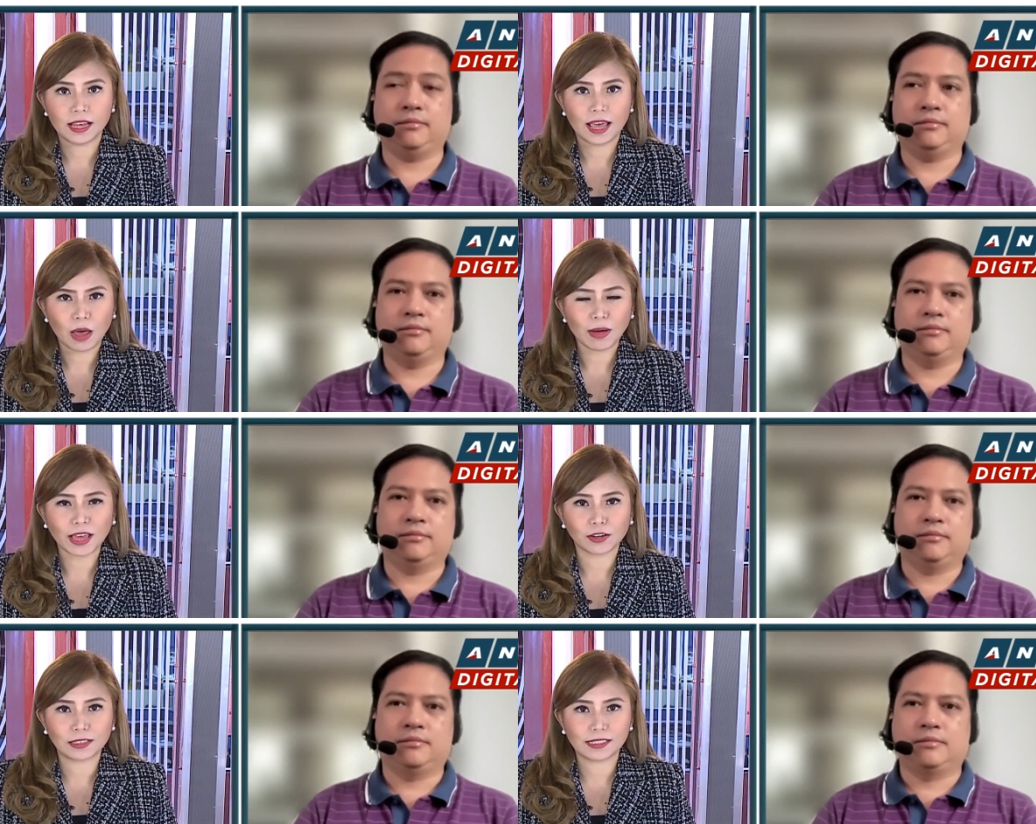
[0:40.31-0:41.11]
Speaker 1: How
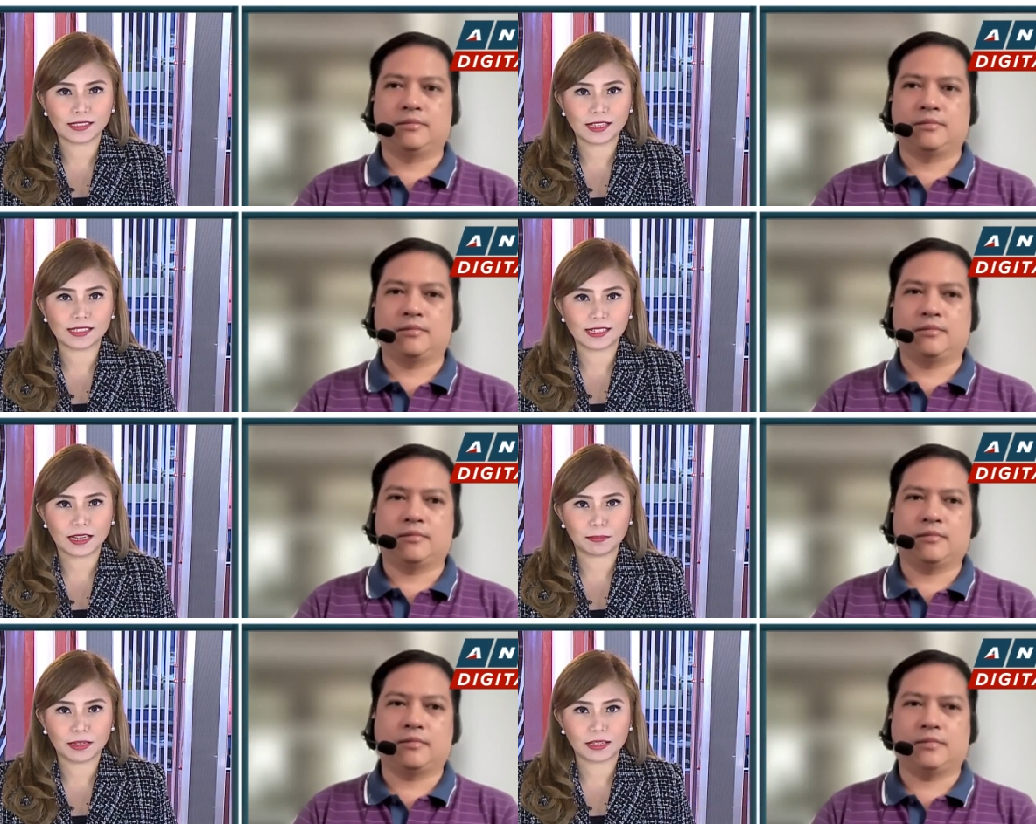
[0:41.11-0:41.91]
accurate is this
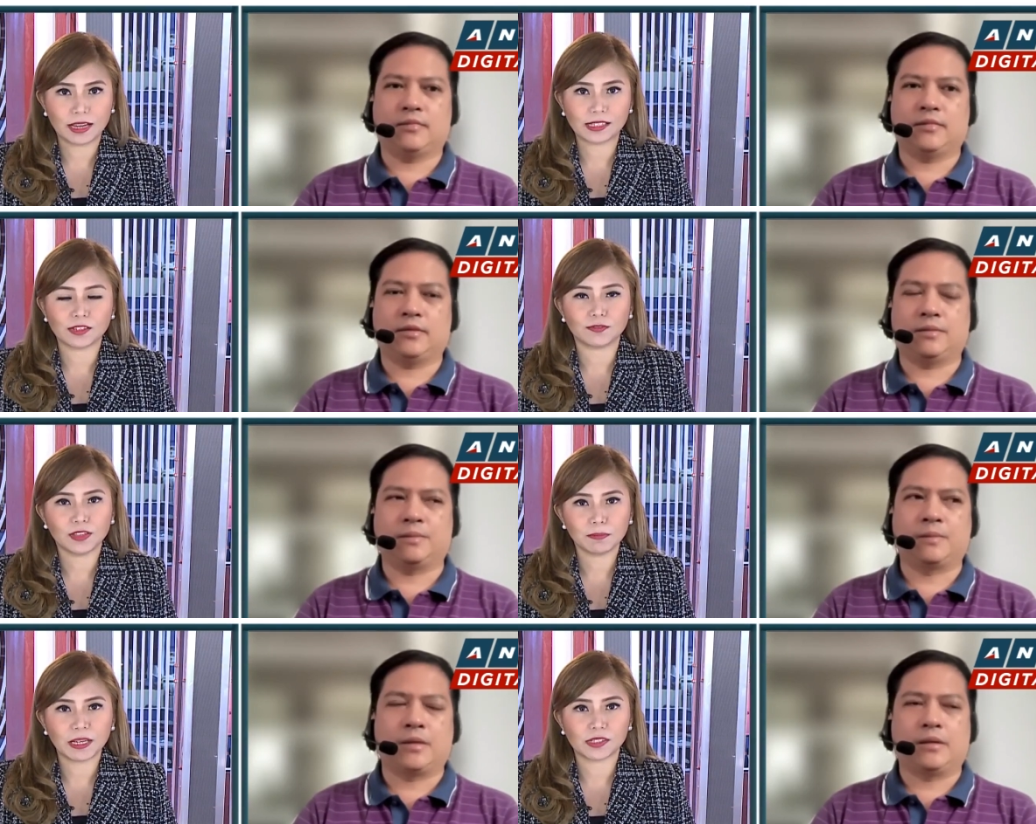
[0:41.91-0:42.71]
statement? Is the
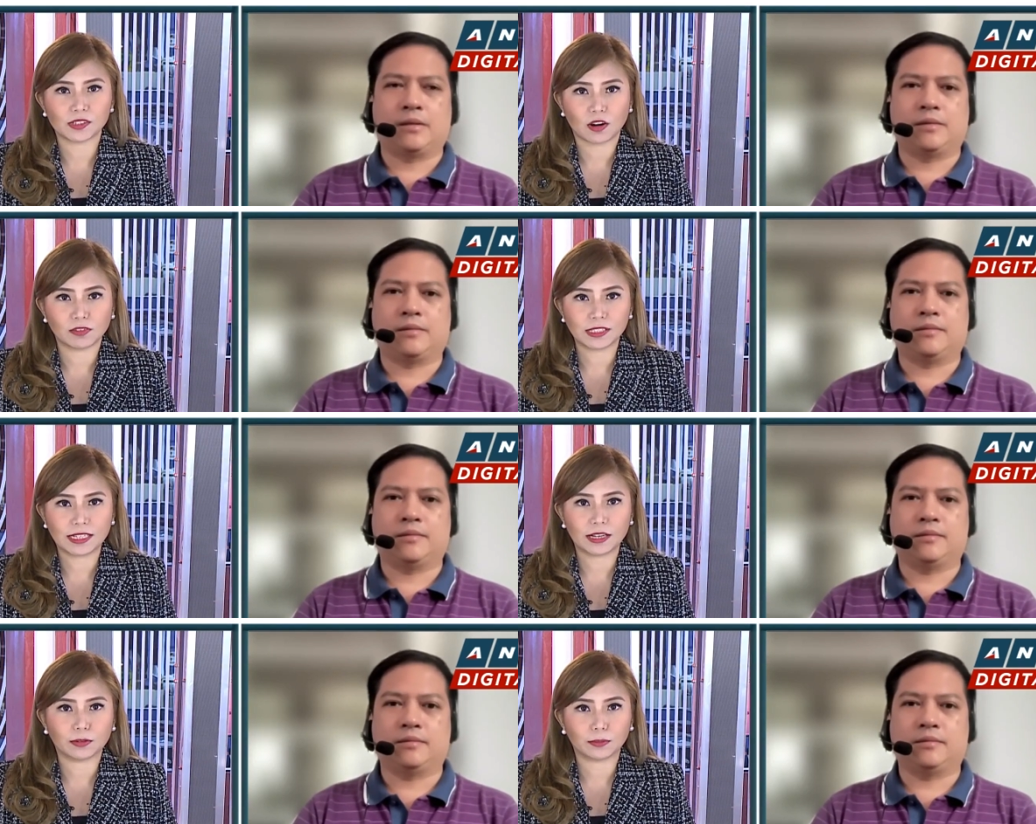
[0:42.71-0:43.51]
Philippine
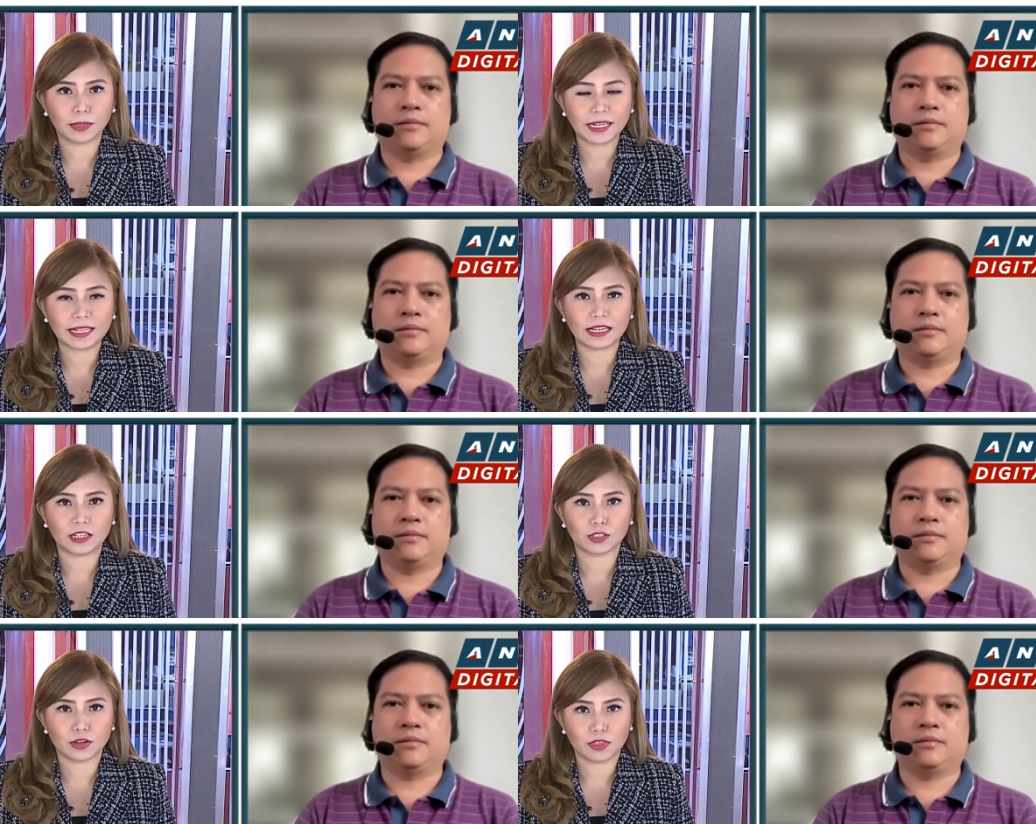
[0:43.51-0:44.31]
sovereignty really
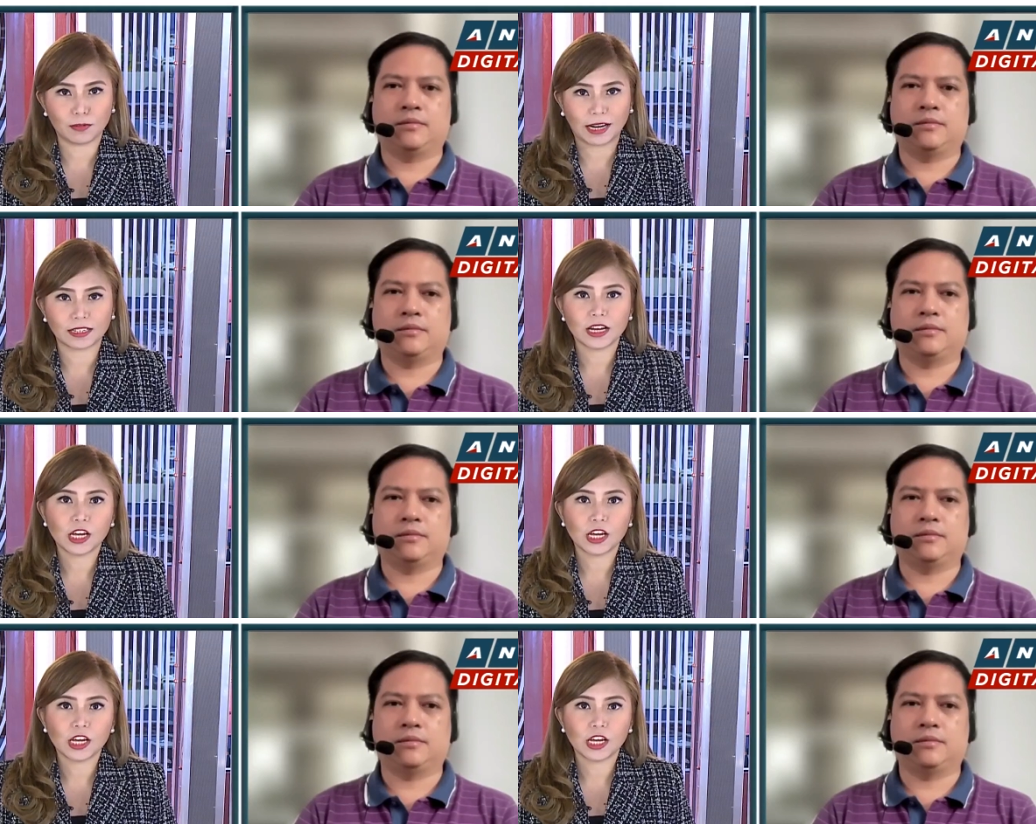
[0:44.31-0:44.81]
under threat